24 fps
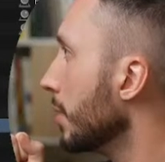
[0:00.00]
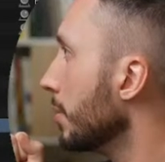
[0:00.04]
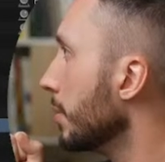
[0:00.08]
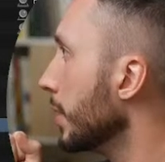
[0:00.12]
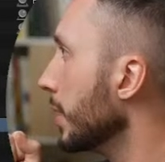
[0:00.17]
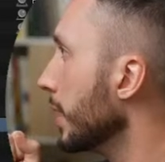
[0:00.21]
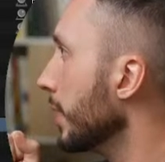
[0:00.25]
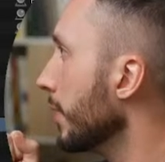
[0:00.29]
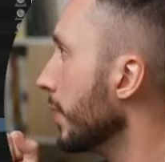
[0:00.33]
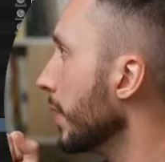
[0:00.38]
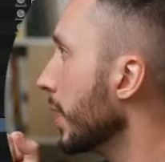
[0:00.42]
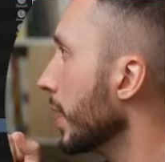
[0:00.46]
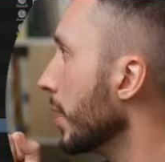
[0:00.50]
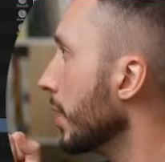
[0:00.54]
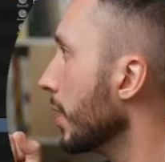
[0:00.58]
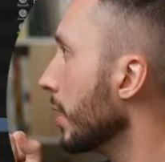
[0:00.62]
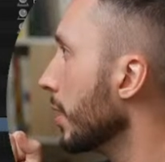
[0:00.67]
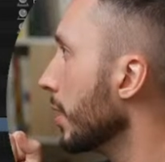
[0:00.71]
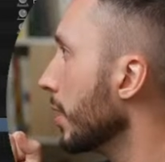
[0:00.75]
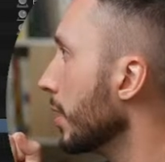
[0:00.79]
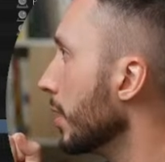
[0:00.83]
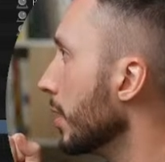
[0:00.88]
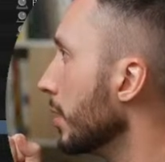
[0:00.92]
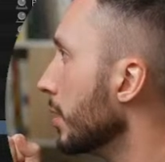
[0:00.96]
believe
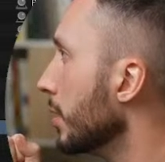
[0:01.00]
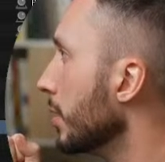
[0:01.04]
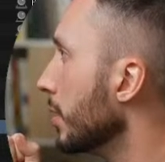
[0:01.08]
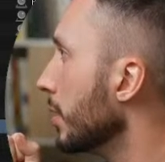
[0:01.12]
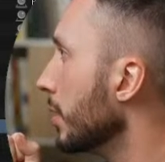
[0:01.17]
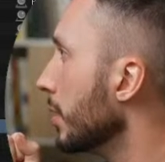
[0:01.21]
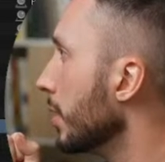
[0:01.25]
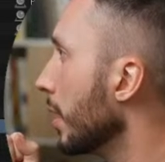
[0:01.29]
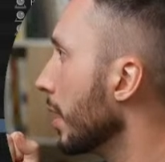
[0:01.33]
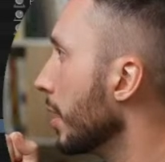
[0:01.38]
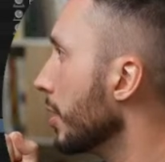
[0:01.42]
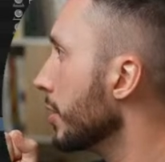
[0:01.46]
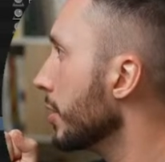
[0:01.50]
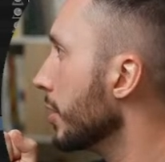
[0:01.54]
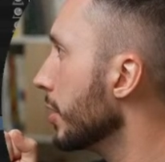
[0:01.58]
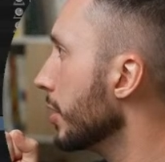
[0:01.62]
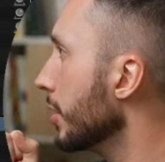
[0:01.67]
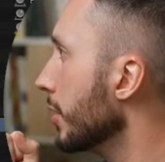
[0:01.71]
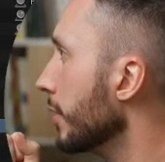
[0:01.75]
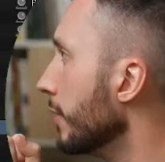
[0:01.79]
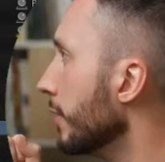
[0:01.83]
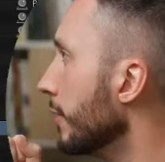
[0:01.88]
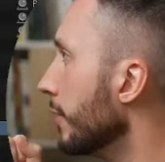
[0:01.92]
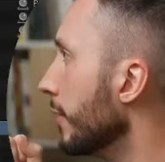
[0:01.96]
they're
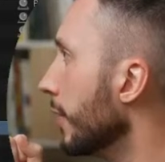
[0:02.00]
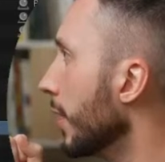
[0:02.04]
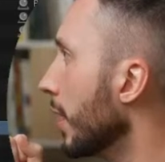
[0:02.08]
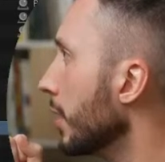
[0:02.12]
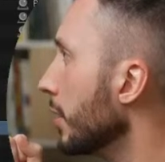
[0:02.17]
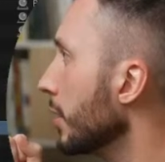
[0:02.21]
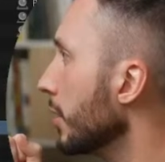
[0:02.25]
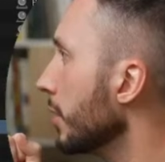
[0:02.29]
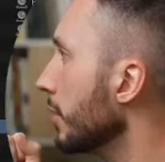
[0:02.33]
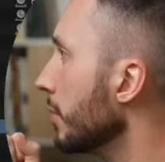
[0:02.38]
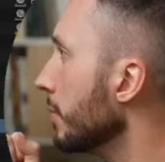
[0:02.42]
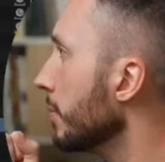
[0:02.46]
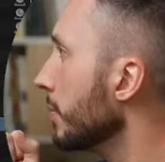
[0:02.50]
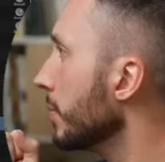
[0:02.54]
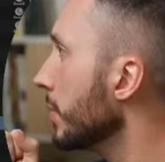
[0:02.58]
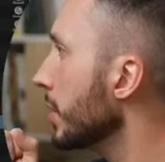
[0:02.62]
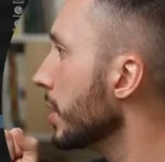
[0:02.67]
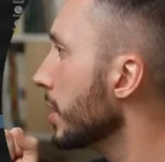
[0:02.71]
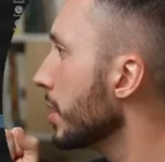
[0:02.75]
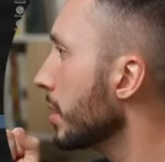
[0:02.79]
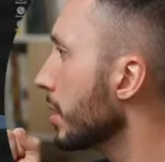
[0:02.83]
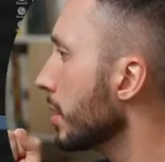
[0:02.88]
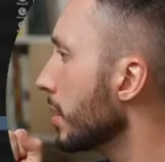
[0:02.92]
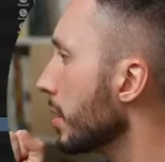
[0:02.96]
under
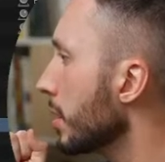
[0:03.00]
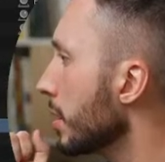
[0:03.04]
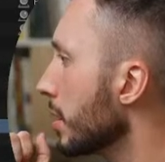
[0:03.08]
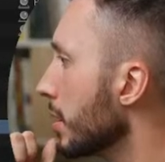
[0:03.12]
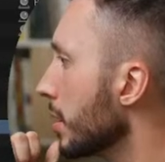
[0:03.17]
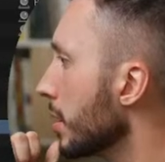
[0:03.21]
volumes.